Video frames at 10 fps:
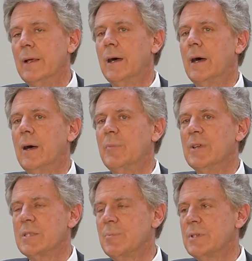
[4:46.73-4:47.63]
Uh, but
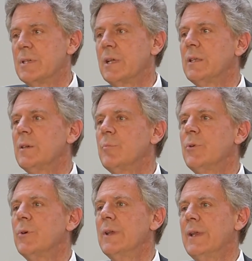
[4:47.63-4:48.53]
it's particularly
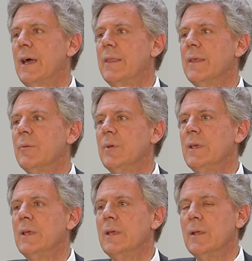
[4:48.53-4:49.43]
important now that we
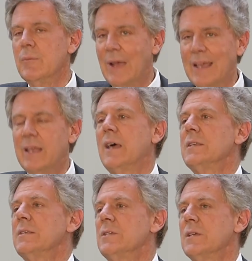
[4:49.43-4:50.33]

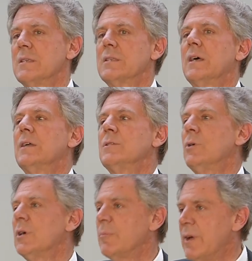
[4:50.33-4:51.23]
recognize the genocide,
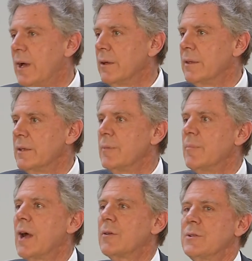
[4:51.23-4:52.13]
talk about the
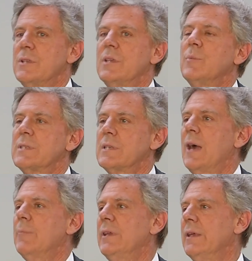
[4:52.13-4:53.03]
democracy that's
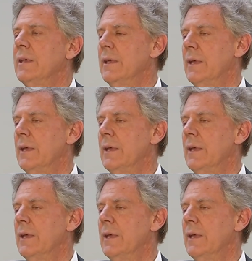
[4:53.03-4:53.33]
happening